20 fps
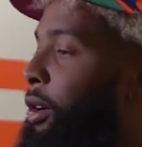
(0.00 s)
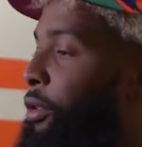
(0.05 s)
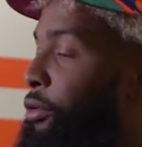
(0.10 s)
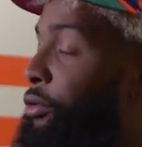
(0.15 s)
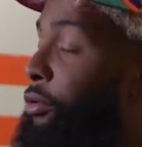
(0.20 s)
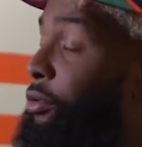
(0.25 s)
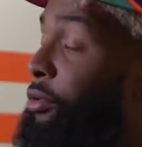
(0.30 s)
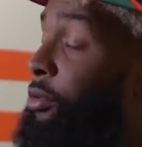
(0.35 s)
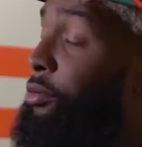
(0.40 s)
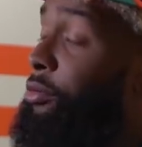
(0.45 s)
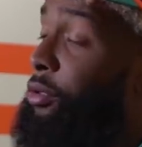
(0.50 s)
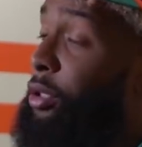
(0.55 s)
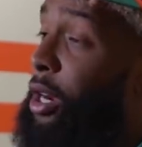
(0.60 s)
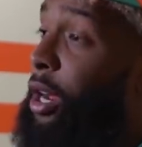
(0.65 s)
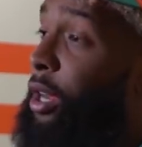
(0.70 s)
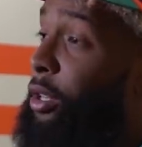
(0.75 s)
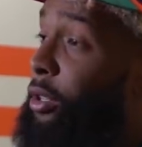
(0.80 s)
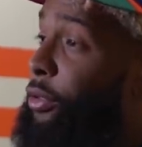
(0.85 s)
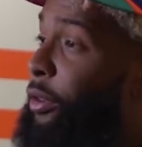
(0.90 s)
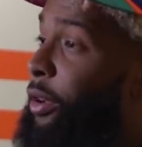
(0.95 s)
true
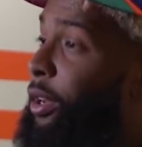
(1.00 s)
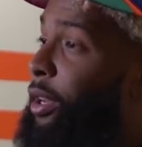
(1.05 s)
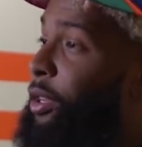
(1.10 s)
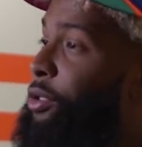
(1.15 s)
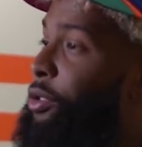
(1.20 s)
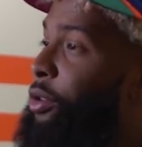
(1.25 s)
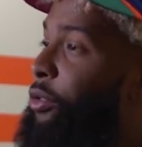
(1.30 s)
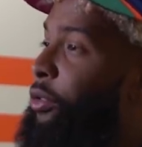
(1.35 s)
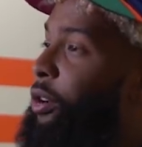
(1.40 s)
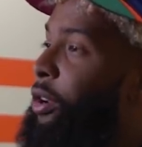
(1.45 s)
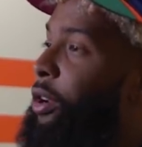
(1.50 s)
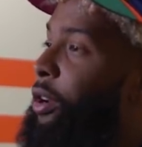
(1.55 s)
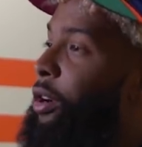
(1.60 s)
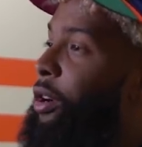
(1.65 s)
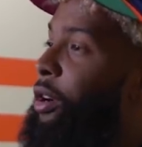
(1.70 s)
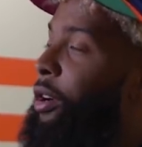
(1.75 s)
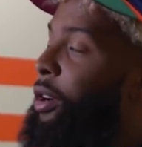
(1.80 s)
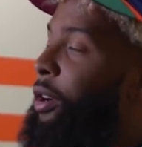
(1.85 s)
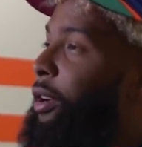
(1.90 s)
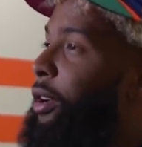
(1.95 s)
Giants fans over
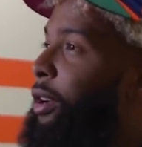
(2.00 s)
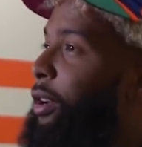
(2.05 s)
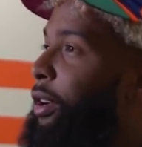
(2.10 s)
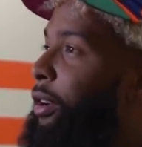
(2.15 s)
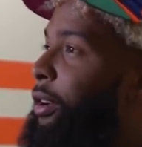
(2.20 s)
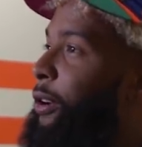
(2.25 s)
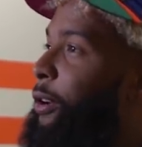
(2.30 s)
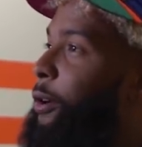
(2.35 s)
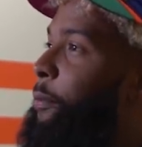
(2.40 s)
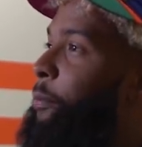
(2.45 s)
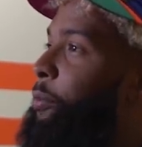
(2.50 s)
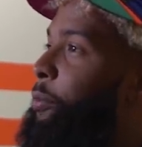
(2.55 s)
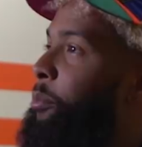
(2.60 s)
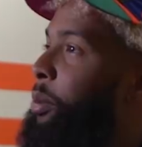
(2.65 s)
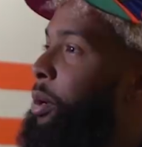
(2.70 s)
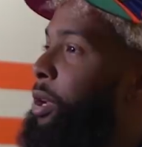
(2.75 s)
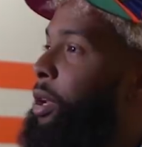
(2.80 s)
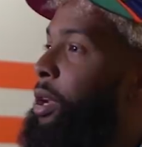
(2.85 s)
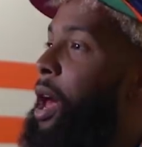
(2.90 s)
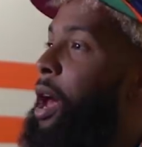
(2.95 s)
there,
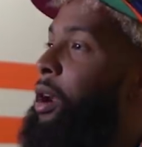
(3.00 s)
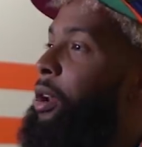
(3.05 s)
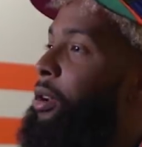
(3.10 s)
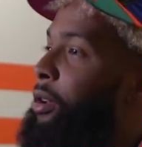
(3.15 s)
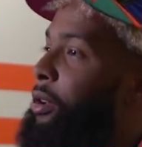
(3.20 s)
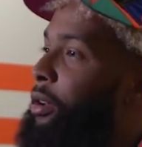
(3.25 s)
but a lot of